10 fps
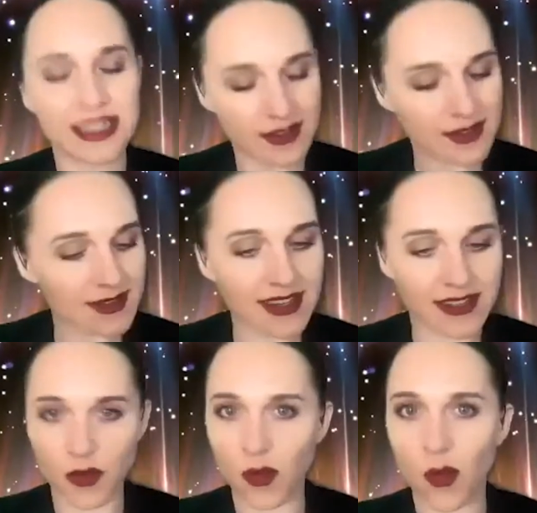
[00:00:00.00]
It's
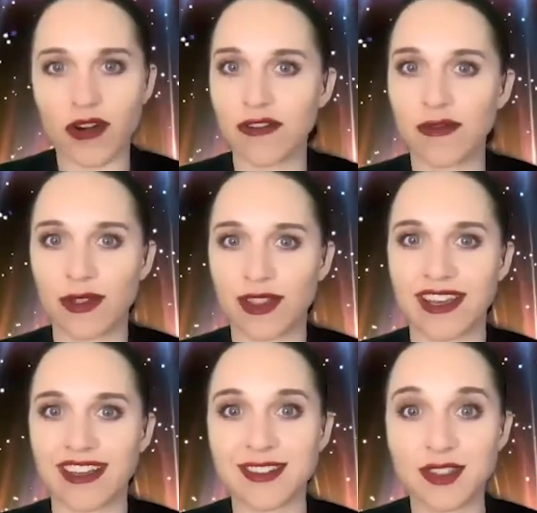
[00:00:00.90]
it's a wonderful
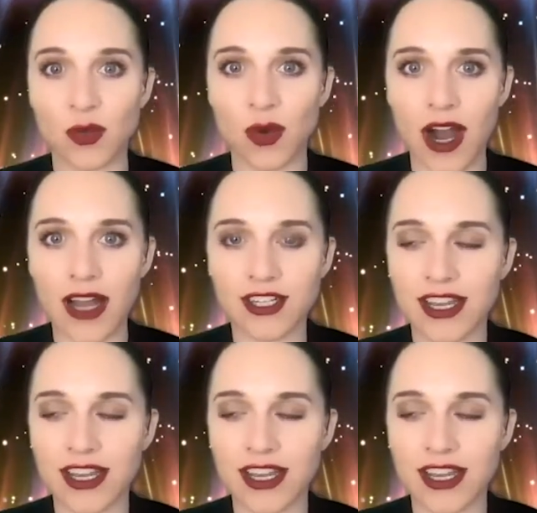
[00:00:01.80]
thing to watch.